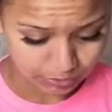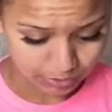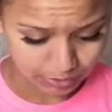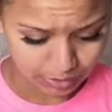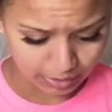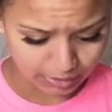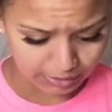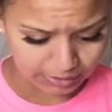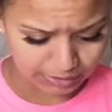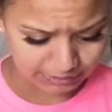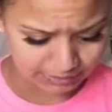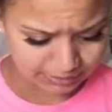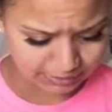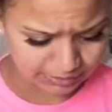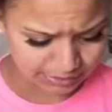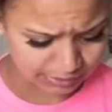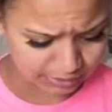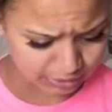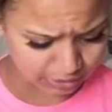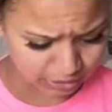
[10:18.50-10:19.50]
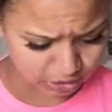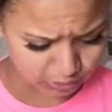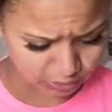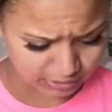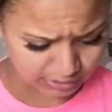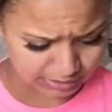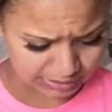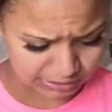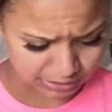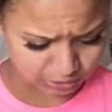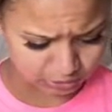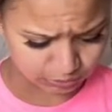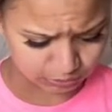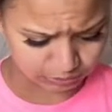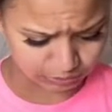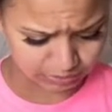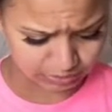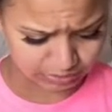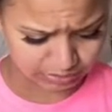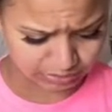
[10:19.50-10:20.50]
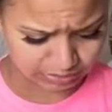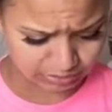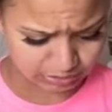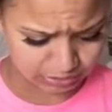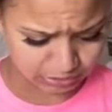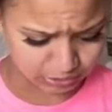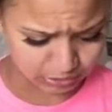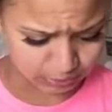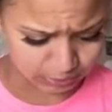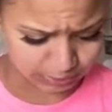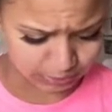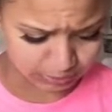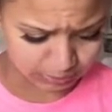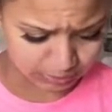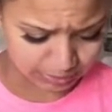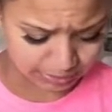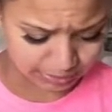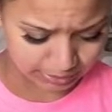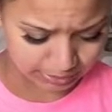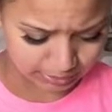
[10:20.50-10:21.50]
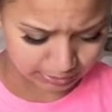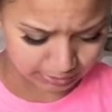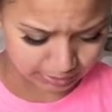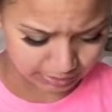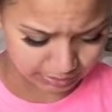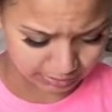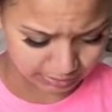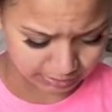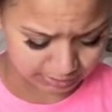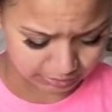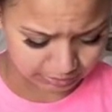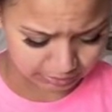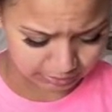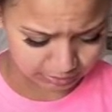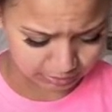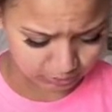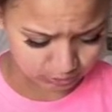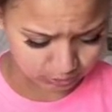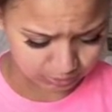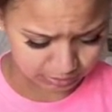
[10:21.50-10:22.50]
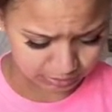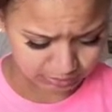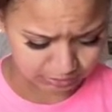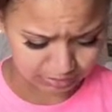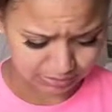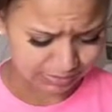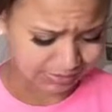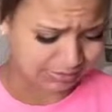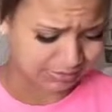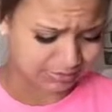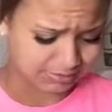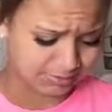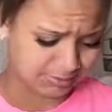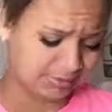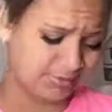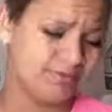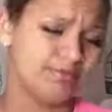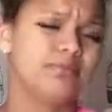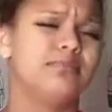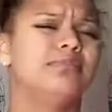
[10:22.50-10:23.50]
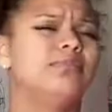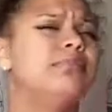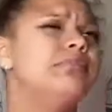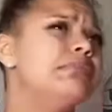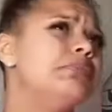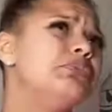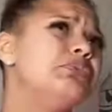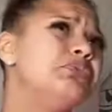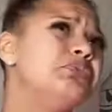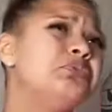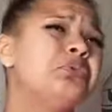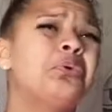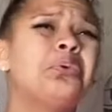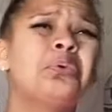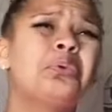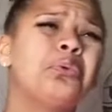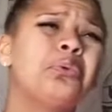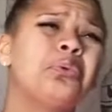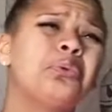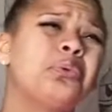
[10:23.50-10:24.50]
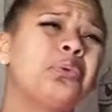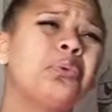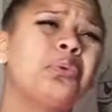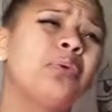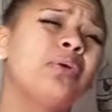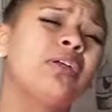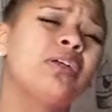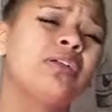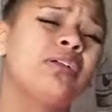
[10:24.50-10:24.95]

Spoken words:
I'd never say no to a sensual foot massage, which might include sucking toes as well. No.